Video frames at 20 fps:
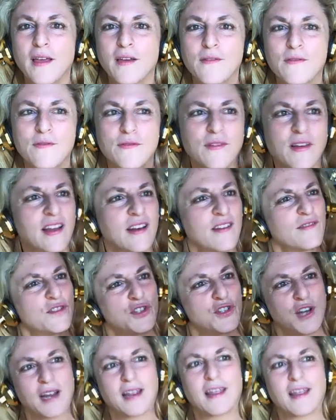of kind of
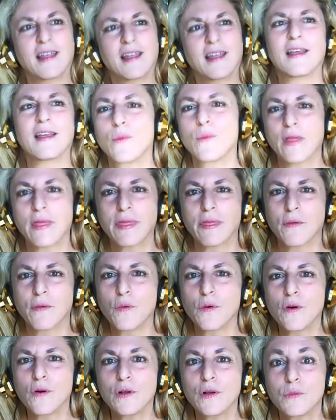checking in with the
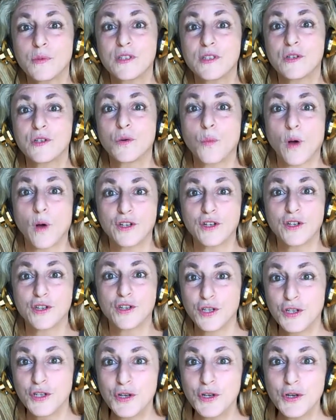world was to watch
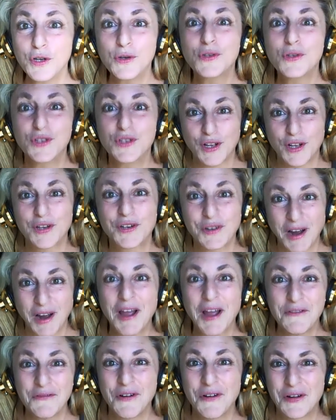the news on her
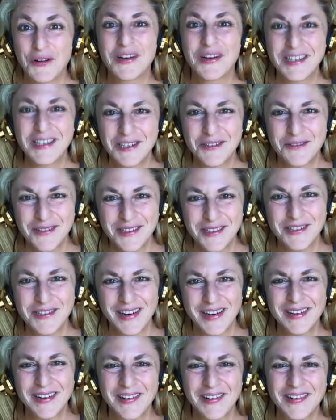iPhone as she was trying
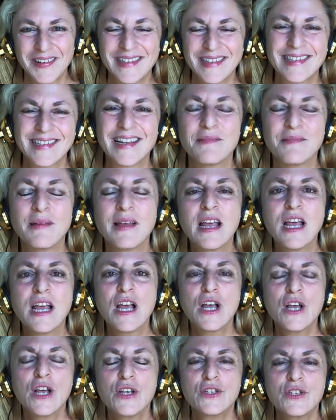to go to sleep.
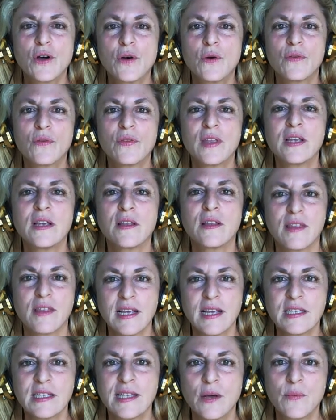So the
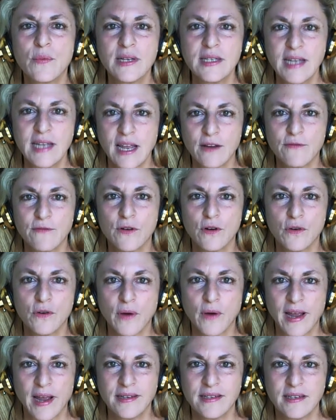things that we take for
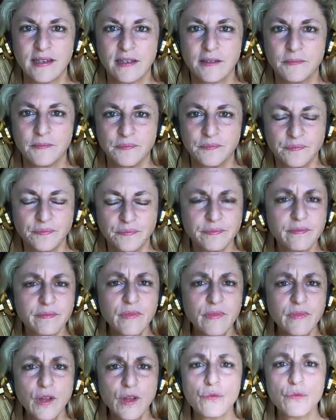granted,
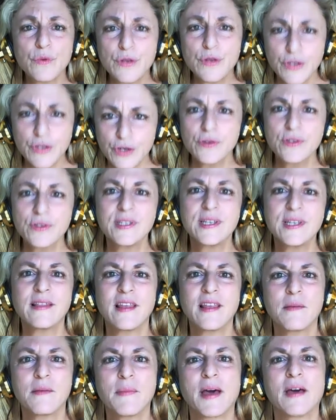reducing the
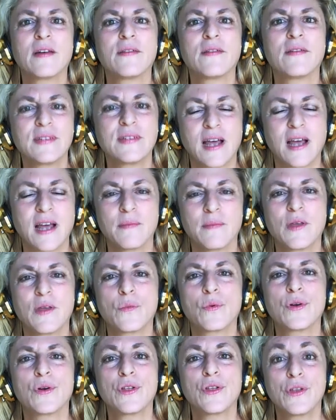amount of time that
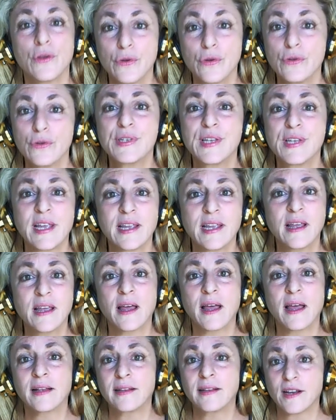we're using
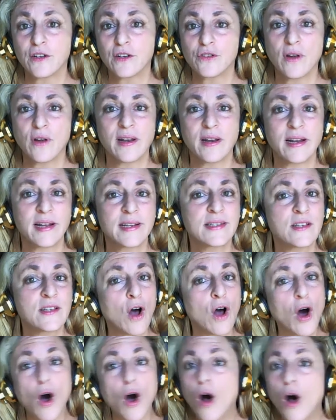electronics
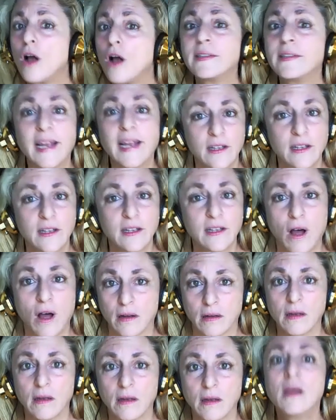all day long
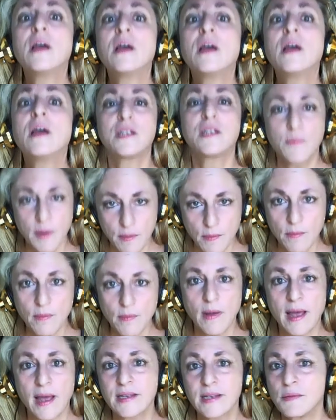to be
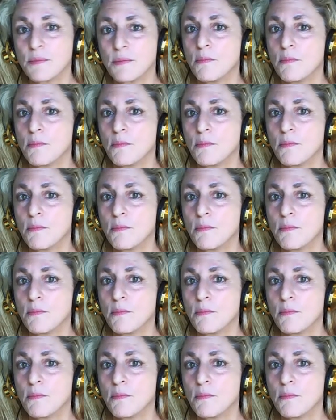as more